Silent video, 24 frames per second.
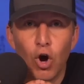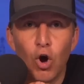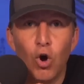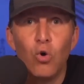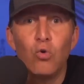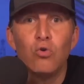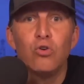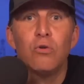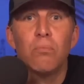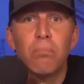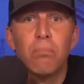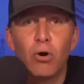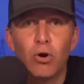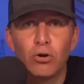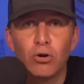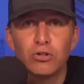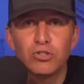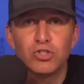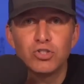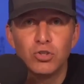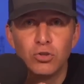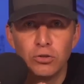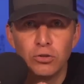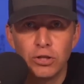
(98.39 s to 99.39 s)
own
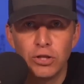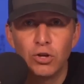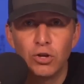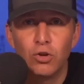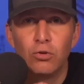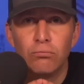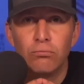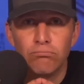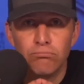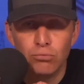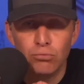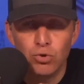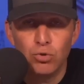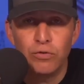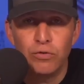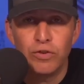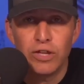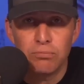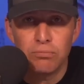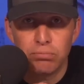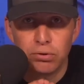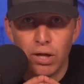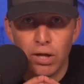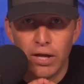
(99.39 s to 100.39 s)
personal little
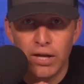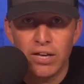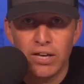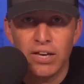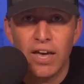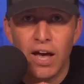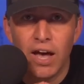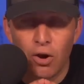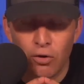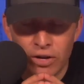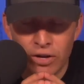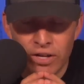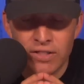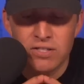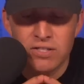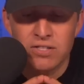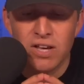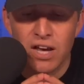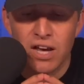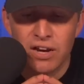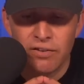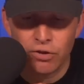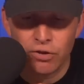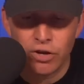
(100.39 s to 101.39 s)
movie playing out
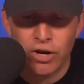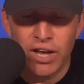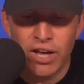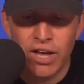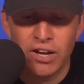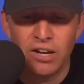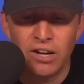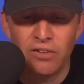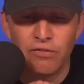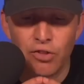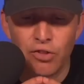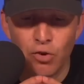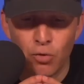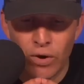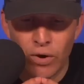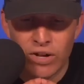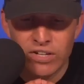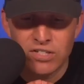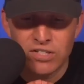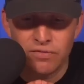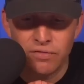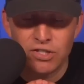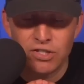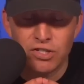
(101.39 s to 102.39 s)
inside of her head and for the
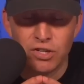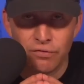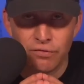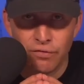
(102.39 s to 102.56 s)
rest of us,